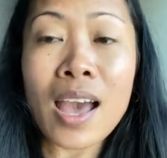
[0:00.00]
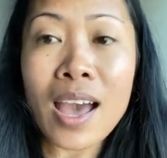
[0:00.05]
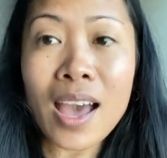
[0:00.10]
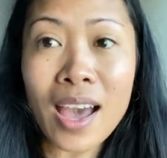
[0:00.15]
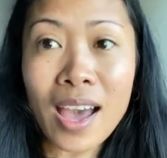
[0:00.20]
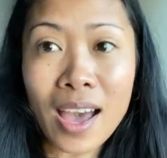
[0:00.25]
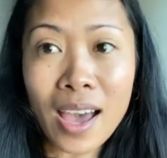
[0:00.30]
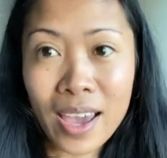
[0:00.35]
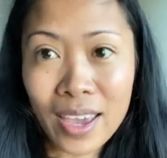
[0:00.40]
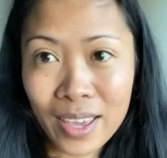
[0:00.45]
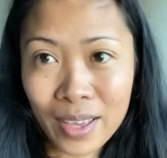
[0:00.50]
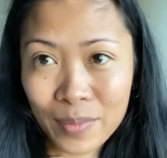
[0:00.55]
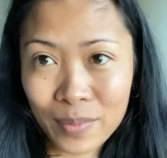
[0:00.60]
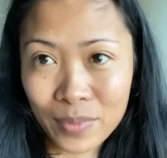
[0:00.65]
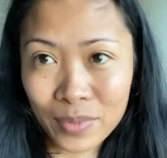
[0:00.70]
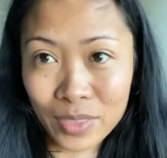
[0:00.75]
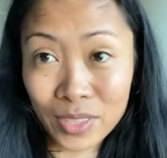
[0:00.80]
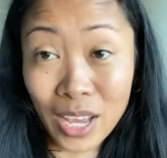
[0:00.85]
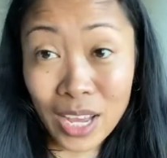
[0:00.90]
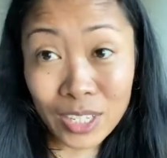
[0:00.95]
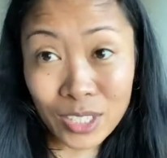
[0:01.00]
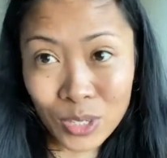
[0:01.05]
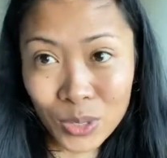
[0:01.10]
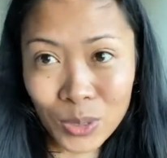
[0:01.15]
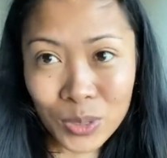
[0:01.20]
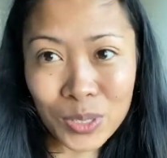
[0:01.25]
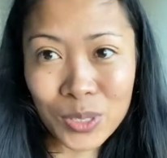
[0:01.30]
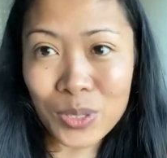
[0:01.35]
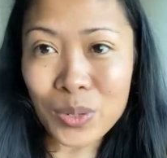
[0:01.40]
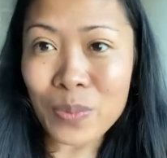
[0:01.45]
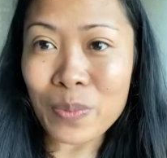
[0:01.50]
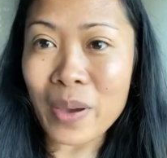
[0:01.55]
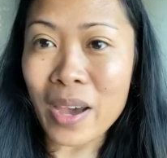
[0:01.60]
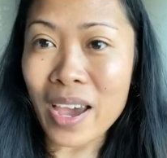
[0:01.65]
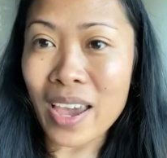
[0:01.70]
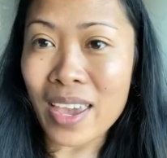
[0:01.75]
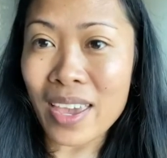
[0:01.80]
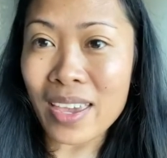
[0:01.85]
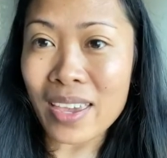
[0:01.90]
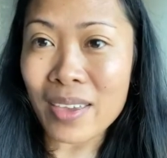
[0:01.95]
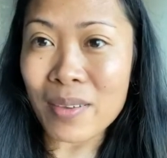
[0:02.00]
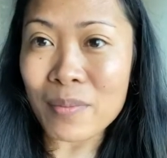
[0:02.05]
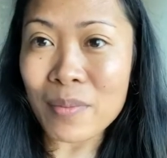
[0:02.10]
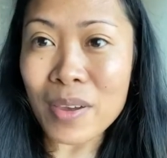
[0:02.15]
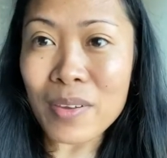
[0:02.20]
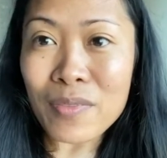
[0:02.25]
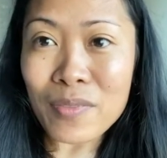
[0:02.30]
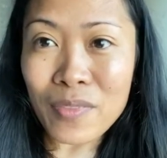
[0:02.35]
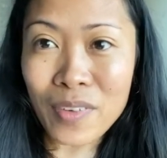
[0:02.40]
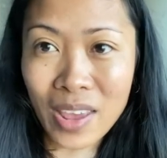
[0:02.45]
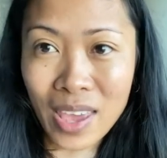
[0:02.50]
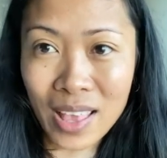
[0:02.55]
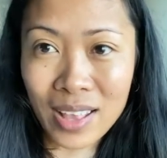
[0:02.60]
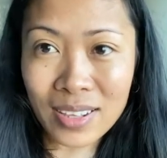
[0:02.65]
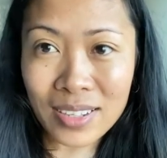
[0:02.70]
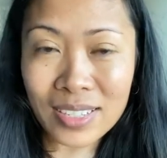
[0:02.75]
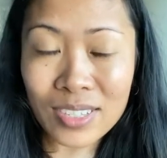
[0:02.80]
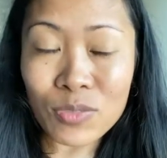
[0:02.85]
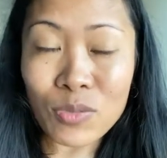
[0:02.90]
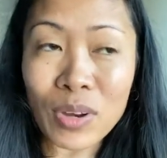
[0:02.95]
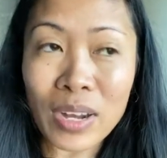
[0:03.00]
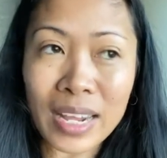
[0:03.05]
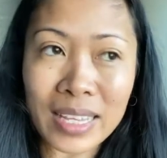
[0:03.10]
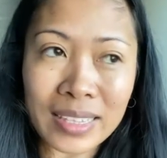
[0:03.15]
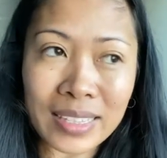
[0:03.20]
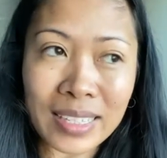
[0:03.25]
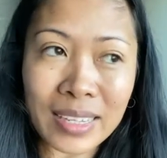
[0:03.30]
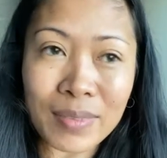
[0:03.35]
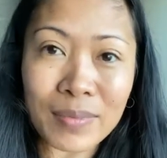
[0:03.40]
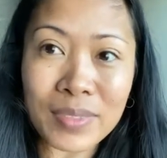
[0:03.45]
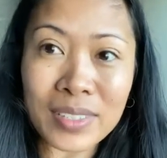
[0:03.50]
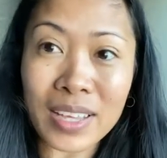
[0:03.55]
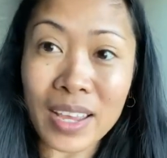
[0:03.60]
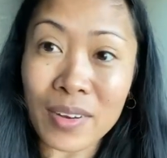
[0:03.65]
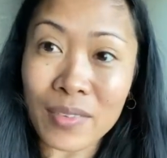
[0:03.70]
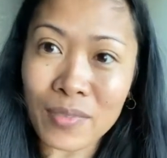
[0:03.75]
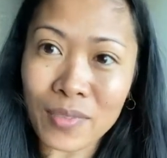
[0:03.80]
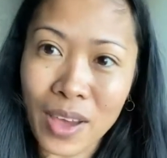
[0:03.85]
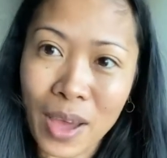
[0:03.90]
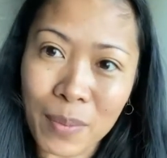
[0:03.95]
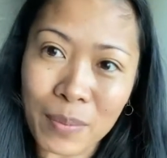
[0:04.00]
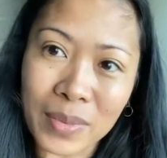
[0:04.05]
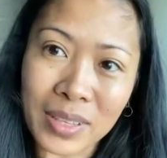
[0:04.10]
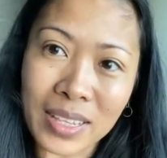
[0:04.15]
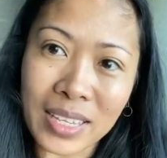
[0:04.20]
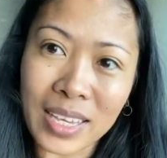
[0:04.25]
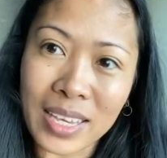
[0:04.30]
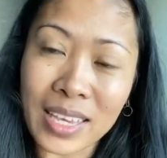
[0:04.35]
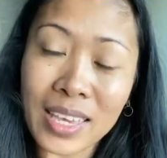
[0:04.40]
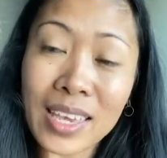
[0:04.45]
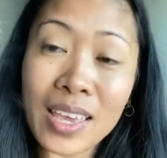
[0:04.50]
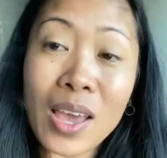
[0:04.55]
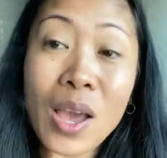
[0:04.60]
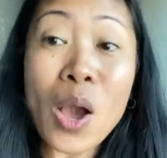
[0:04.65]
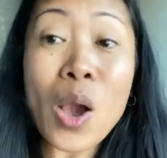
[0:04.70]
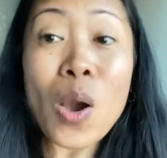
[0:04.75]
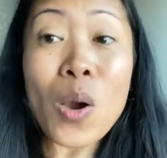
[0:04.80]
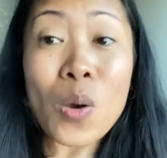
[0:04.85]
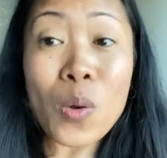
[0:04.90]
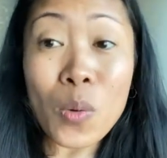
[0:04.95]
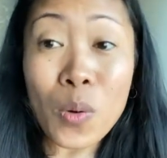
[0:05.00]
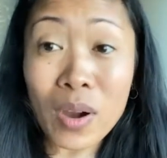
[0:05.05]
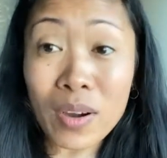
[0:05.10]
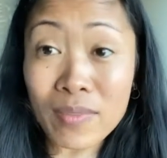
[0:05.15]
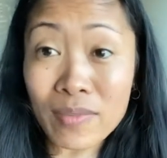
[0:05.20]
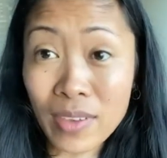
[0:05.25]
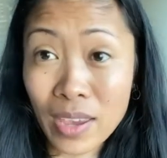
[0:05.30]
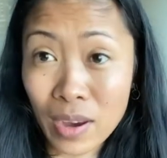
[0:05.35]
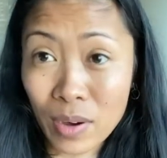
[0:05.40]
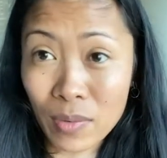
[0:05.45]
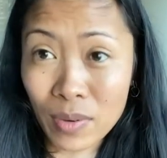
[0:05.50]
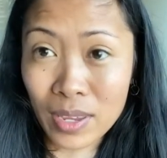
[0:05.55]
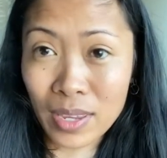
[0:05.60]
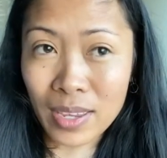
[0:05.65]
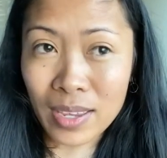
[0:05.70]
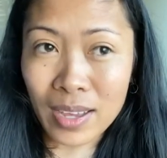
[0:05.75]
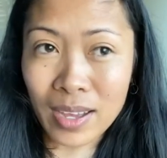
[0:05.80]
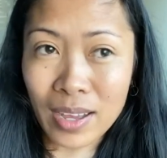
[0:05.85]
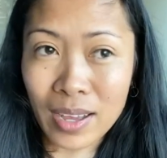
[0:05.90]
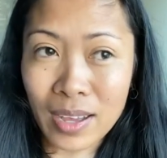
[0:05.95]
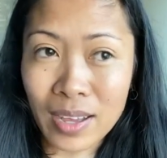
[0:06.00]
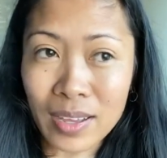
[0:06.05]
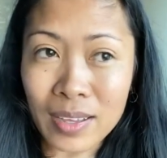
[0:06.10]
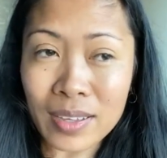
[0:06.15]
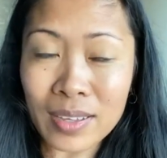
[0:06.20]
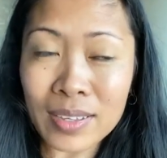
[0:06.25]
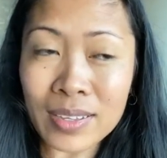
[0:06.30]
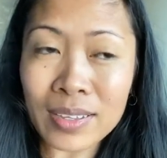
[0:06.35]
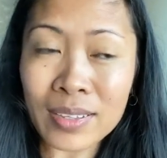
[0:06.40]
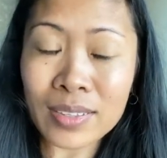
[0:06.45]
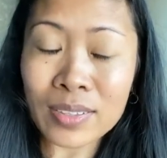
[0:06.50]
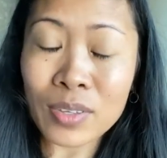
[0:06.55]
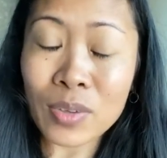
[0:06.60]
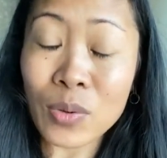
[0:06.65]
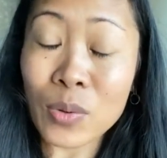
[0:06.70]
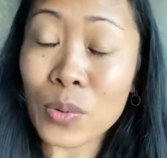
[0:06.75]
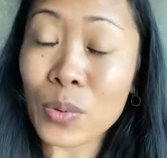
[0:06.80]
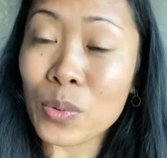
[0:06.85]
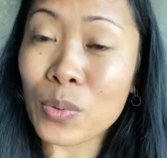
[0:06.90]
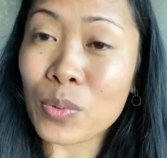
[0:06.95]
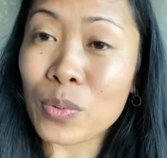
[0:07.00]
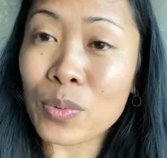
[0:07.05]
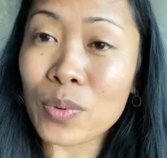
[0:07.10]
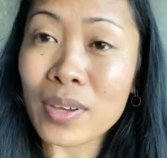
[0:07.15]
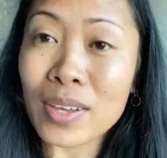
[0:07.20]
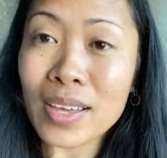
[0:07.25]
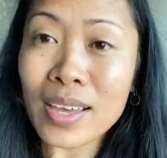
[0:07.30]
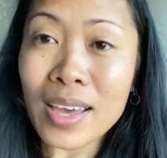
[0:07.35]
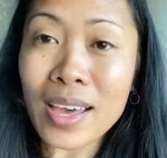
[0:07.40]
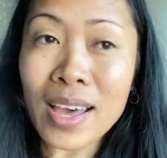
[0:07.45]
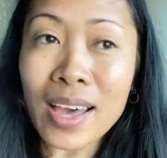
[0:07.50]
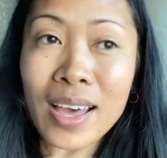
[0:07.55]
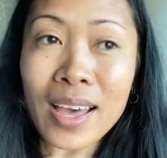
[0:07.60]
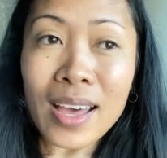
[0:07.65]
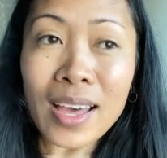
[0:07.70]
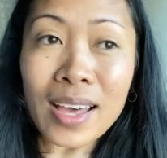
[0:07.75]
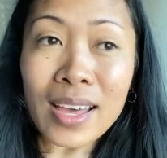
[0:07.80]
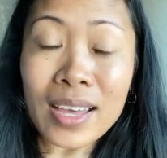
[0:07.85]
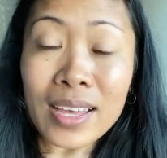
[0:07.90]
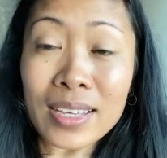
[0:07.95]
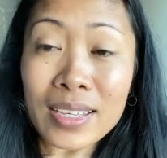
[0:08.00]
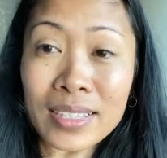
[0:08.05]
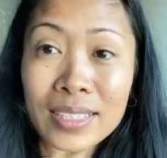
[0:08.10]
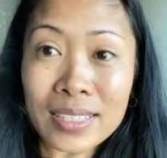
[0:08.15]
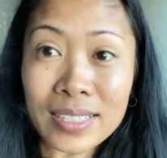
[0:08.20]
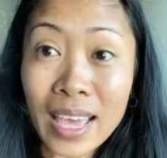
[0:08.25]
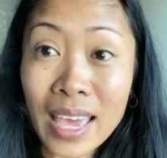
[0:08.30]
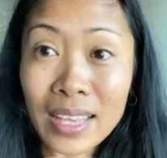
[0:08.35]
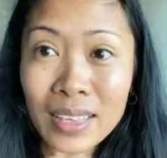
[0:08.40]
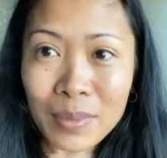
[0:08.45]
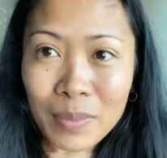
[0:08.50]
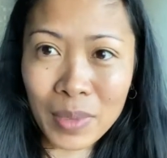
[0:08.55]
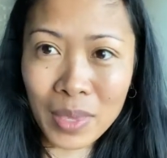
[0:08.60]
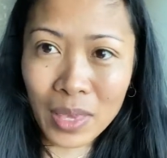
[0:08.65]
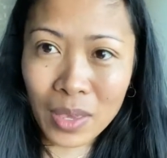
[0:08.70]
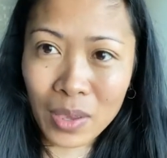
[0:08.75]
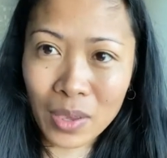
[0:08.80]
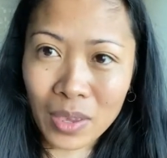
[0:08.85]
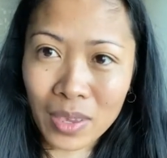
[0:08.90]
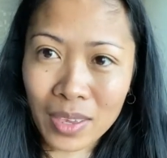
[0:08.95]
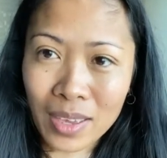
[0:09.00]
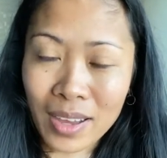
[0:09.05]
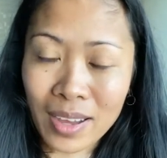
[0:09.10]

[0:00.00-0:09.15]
I am touched also by my friends, relatives, and family who are very who send me